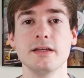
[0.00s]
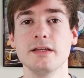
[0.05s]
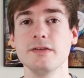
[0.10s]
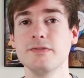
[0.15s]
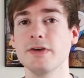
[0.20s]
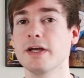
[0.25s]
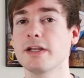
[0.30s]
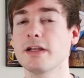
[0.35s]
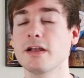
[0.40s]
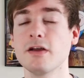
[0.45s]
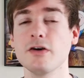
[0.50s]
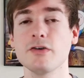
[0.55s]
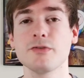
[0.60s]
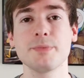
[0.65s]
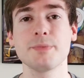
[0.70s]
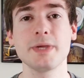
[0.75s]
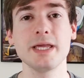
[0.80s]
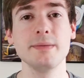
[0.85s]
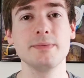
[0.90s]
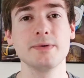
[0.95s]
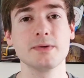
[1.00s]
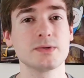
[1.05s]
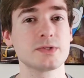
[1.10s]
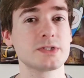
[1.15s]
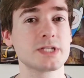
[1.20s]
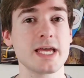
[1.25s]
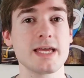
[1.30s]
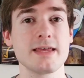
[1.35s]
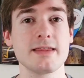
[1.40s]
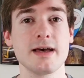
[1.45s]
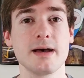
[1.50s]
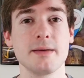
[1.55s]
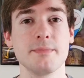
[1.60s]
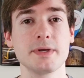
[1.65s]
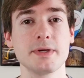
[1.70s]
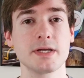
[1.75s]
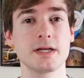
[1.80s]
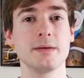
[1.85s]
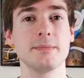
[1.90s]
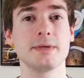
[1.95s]
You've heard a lot of people say that
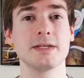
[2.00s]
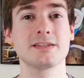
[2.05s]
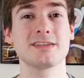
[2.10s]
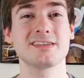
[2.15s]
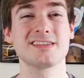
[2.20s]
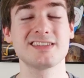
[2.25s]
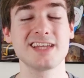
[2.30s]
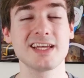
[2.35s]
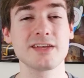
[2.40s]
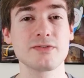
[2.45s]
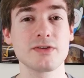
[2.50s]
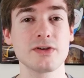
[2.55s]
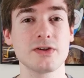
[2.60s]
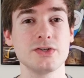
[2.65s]
becoming successful